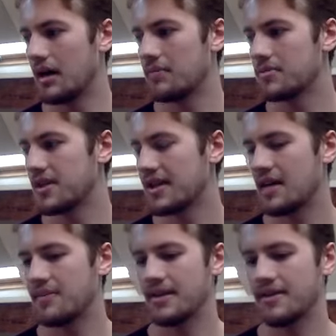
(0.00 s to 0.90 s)
So it
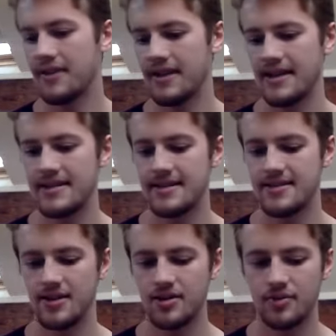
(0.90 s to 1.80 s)
can be a very easy
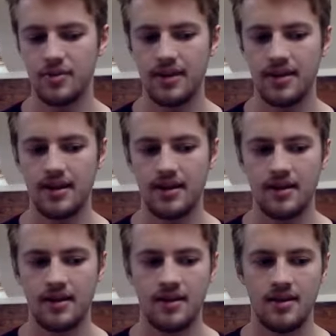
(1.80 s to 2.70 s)
cycle, but I think
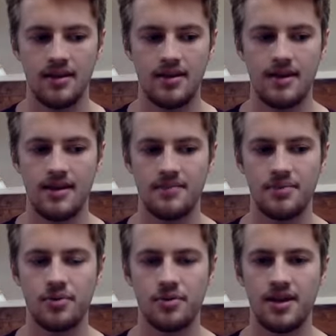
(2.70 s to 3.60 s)
the
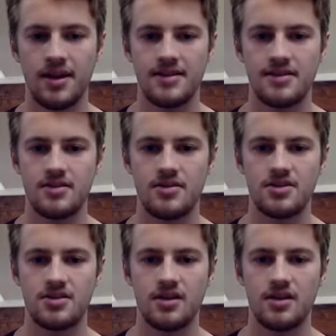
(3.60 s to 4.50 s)
important thing is to just
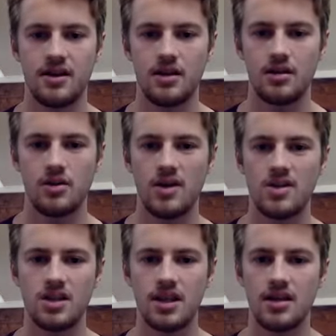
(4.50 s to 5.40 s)
start like
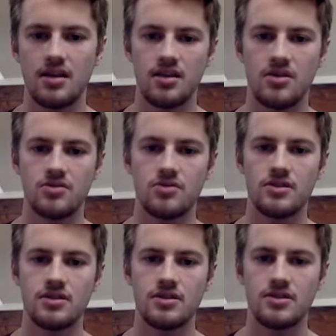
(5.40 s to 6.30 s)
questioning those
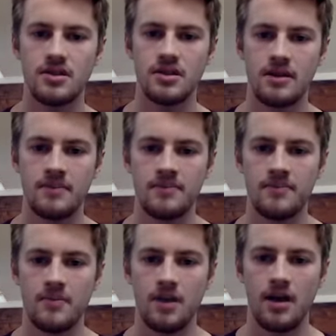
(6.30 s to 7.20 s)
stories,
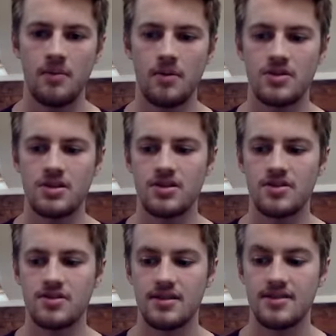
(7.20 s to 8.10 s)
which
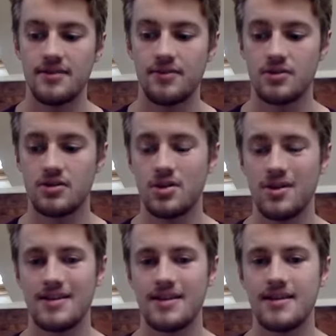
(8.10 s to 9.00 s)
is, it's difficult to do, and
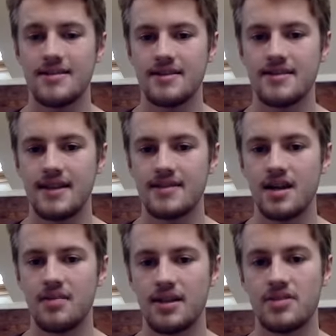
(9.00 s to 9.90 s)
it does take
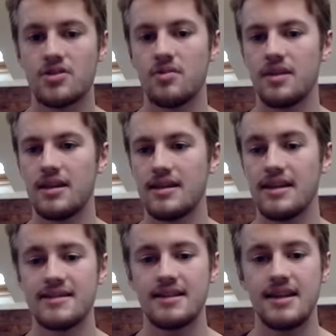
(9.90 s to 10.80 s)
time. Like it took me
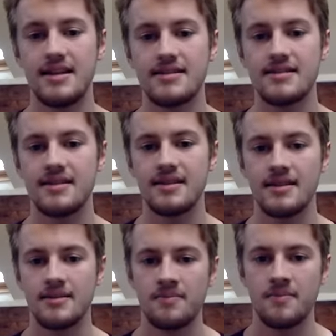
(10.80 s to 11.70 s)
years and years,
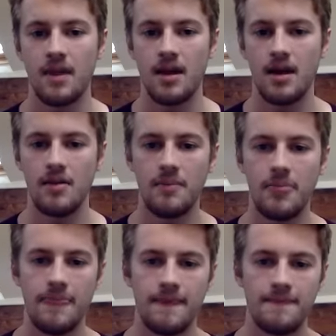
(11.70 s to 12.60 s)

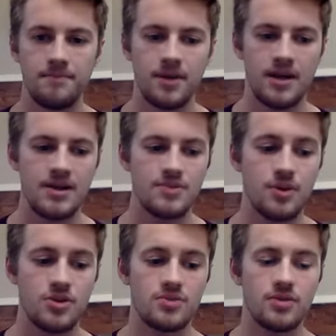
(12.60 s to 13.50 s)
but it is
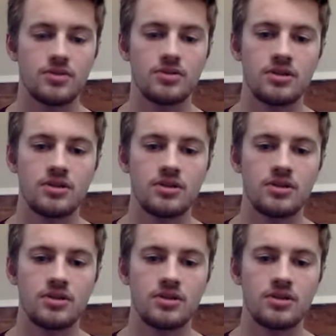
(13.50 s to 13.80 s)
possible.